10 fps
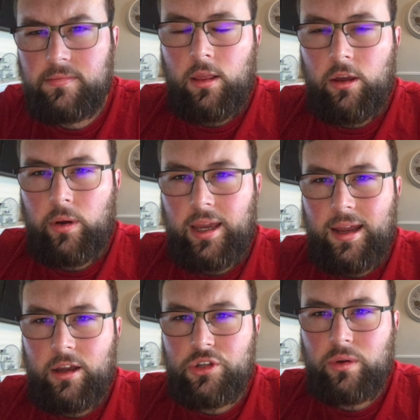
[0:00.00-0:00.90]
Now
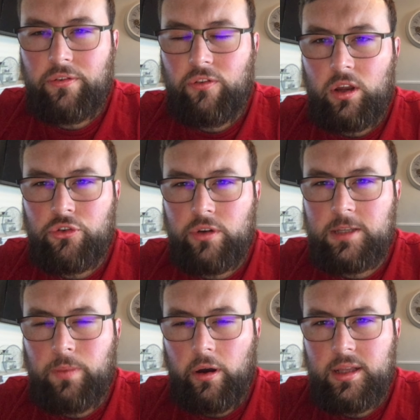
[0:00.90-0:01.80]
again, I just want to fly through these
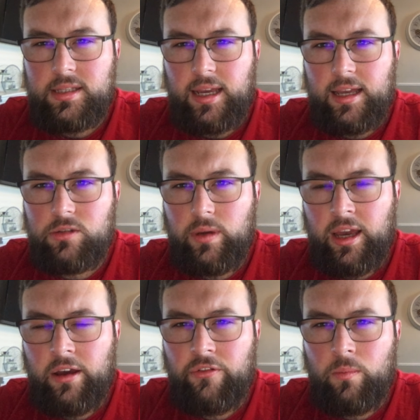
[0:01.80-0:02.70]
points as we
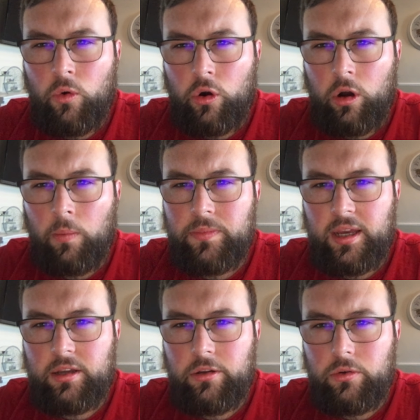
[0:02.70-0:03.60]
have more
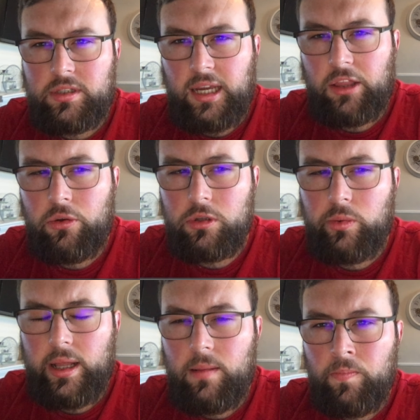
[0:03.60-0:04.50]
updated news to get to as
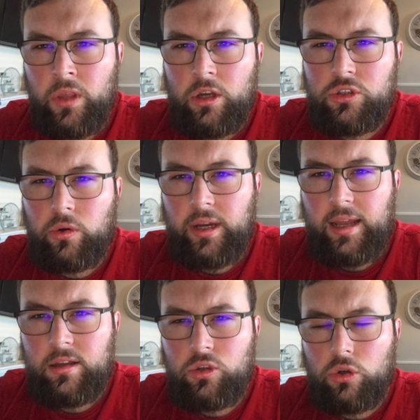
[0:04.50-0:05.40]
well. So again,
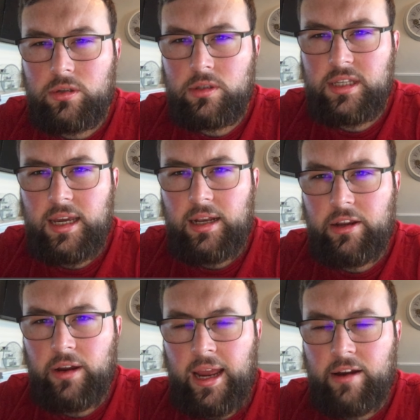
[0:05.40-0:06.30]
it goes without saying
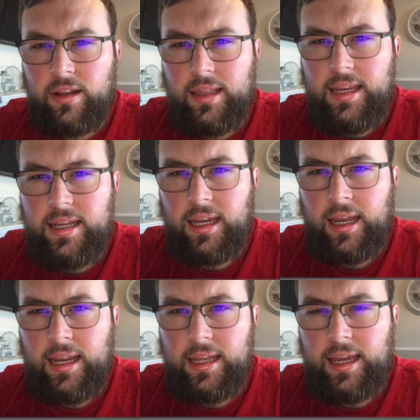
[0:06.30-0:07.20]
they are the leading
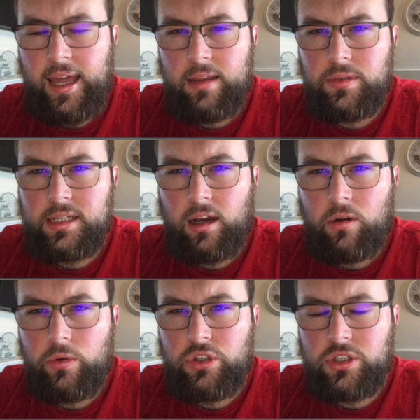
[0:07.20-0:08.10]
Canadian cannabis stock,
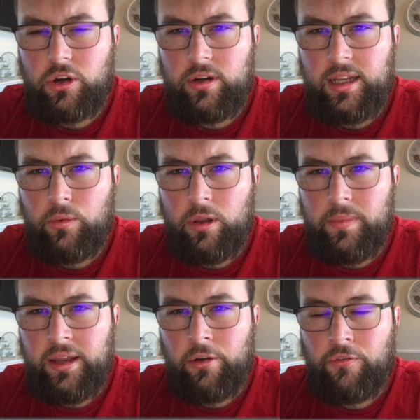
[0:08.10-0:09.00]
which certainly will
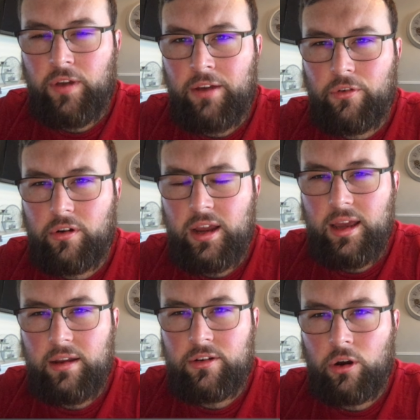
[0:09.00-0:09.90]
be in their favour
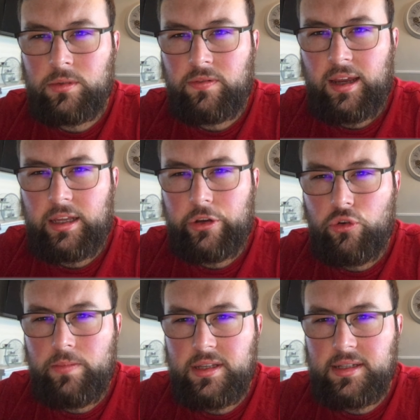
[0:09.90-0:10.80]
in terms of getting new
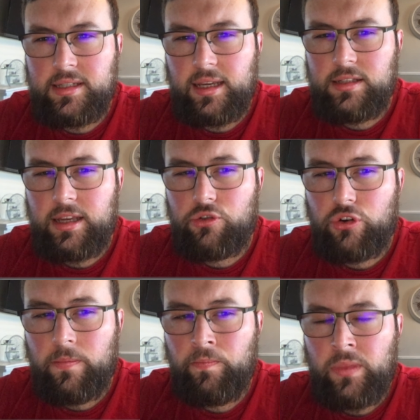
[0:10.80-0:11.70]
business,
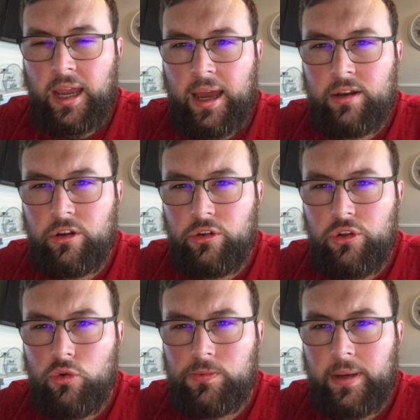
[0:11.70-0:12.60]
etc. And they're
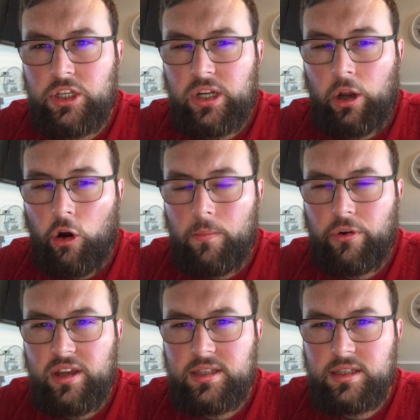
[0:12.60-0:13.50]
huge potential at current
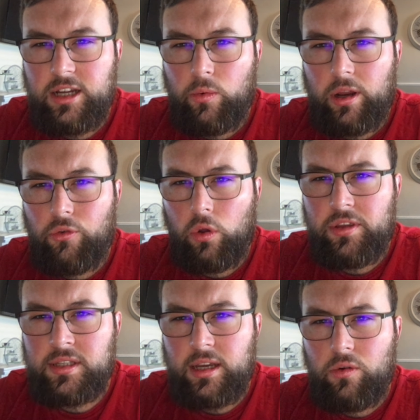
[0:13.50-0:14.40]
prices. Now when I wrote
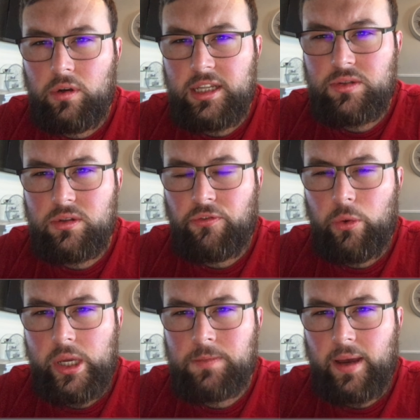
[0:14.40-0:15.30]
this down, this was a few
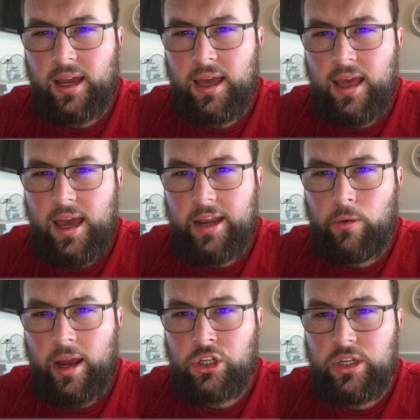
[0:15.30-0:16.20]
weeks back and they were
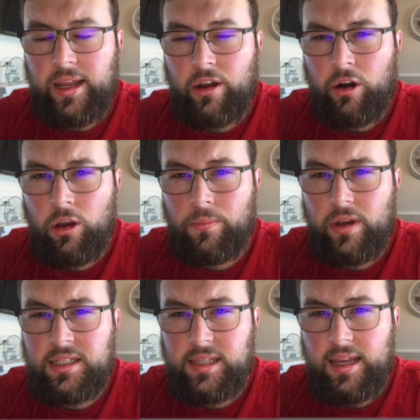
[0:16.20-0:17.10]
actually at a higher
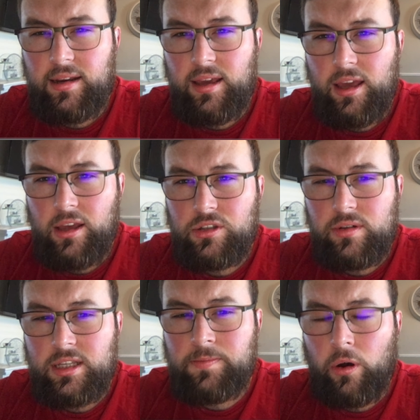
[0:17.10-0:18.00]
price then. So
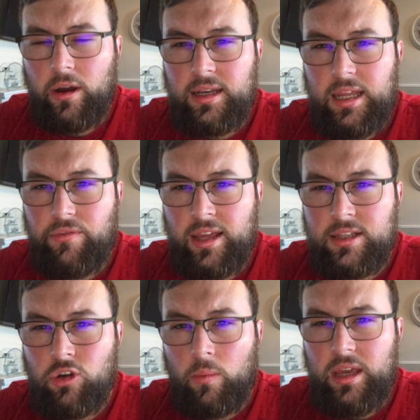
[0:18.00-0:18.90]
this point even
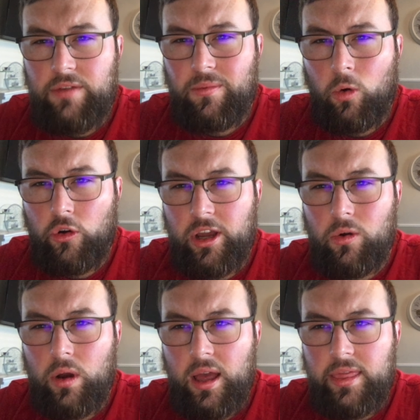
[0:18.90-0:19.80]
hits home even more
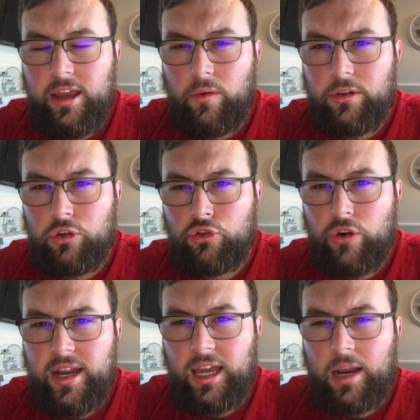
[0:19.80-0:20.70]
now that they're
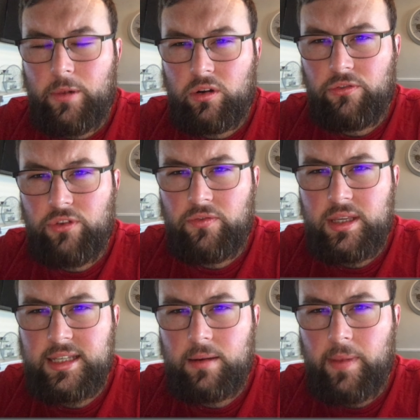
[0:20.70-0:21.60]
trading at about the 50
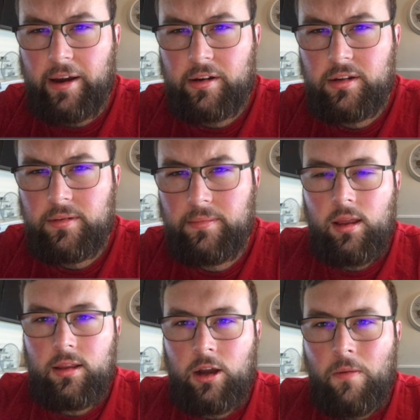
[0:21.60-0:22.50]
cent mark.
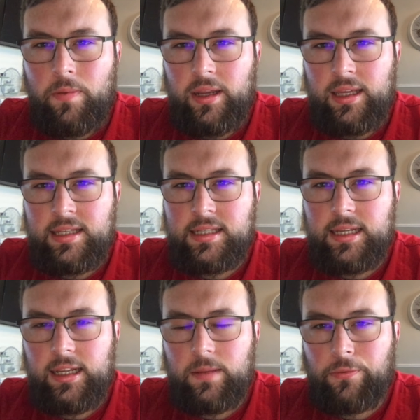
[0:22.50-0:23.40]
The company is
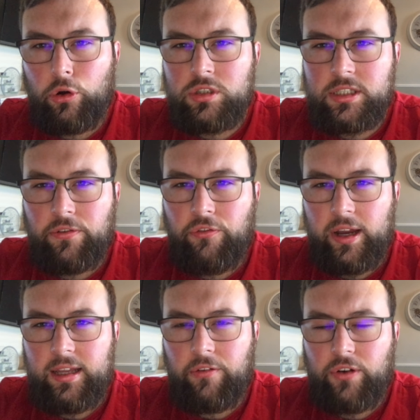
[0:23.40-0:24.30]
still in the process of
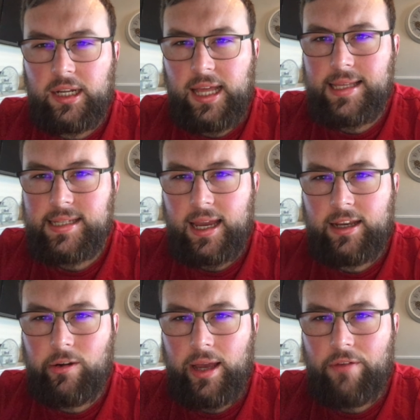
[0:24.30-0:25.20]
filing for the NASDAQ.
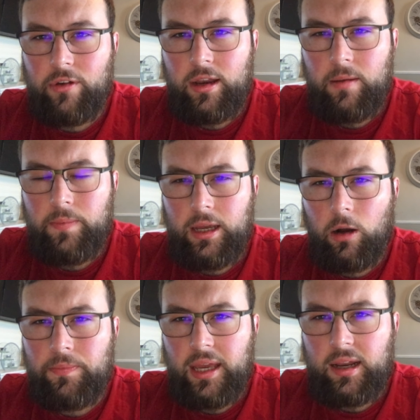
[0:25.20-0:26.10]
Now I have a big
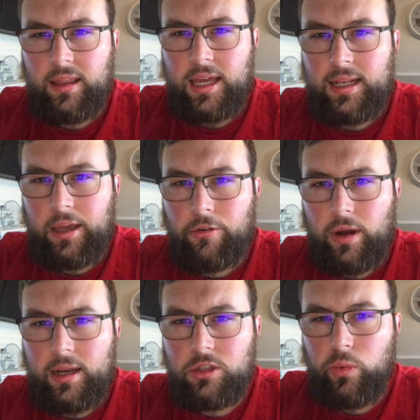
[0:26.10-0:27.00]
update on that later
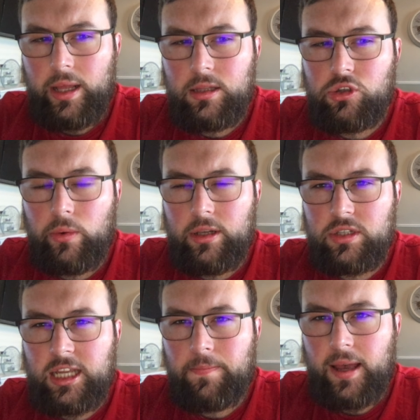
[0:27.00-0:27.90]
on as well, so we'll just
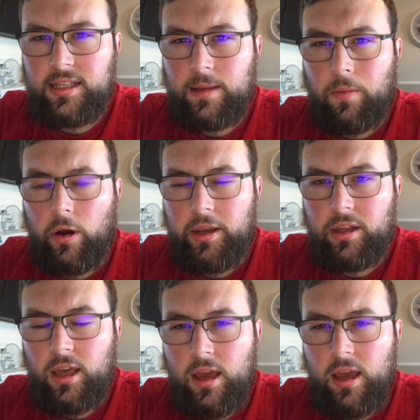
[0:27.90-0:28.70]
skip past that point.